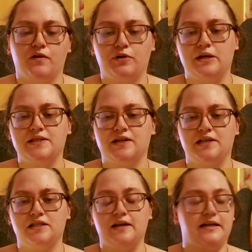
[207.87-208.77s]
for these
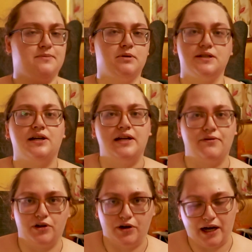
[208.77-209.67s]
kinds of things because I
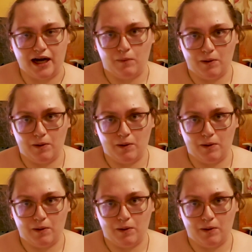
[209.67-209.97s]
never know how